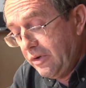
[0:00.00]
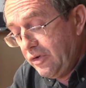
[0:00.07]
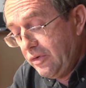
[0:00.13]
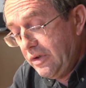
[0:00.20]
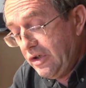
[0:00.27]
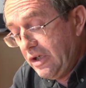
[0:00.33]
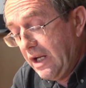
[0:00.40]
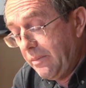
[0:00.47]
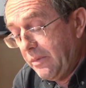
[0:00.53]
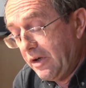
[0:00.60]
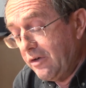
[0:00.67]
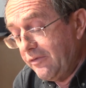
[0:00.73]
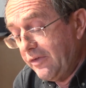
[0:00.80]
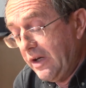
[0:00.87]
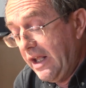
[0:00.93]
between
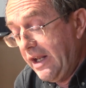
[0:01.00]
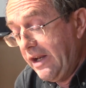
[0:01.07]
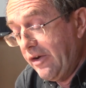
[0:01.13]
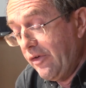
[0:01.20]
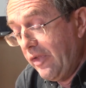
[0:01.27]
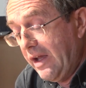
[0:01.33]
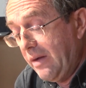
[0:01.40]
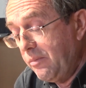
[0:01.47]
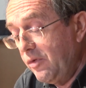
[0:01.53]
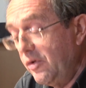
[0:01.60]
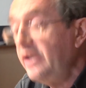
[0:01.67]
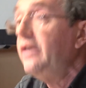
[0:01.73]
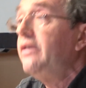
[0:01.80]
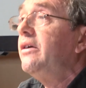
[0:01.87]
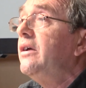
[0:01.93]
Shliapnikov and Lenin on that
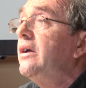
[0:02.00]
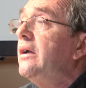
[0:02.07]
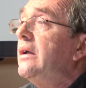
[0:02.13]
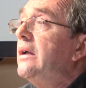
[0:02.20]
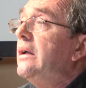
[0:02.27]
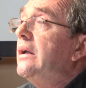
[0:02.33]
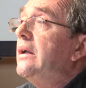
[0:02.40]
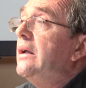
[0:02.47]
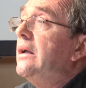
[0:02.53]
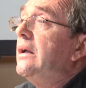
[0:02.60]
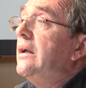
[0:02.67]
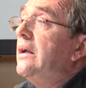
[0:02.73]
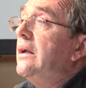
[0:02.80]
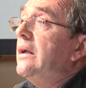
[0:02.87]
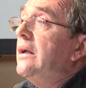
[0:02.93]
point,
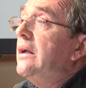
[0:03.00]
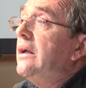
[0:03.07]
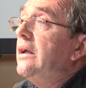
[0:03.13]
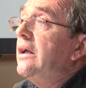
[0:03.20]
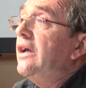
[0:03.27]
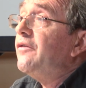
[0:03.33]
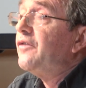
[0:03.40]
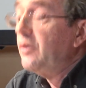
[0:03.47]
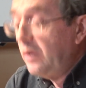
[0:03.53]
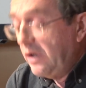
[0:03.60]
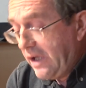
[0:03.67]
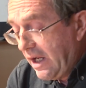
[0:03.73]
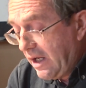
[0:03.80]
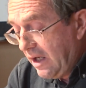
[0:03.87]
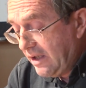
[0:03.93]
if the
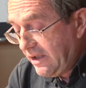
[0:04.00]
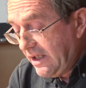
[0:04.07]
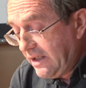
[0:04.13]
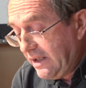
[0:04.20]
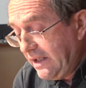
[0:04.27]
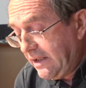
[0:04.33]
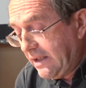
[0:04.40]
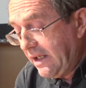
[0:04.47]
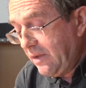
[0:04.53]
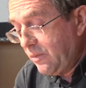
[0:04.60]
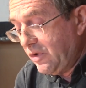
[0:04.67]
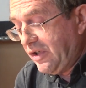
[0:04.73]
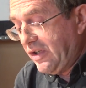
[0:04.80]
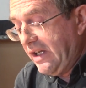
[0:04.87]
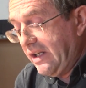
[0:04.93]
working class existed, it
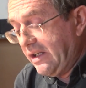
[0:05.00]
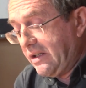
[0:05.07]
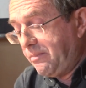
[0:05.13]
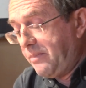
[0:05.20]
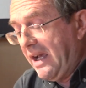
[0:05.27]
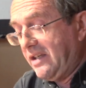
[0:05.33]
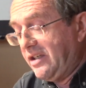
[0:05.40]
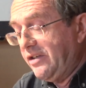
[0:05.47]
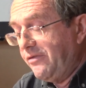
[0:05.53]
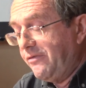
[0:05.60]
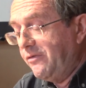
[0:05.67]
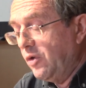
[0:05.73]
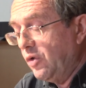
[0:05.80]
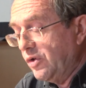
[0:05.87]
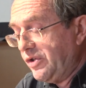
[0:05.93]
was seen as a passive
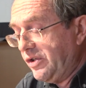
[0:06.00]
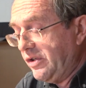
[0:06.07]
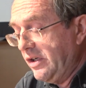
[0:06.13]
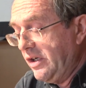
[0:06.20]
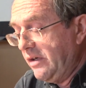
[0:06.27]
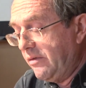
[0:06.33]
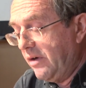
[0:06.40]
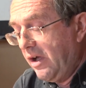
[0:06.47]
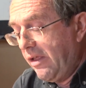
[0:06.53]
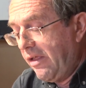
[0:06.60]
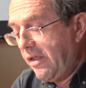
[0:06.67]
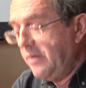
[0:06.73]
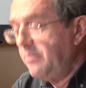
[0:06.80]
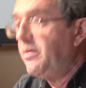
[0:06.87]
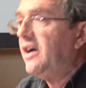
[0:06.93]
force. Rather than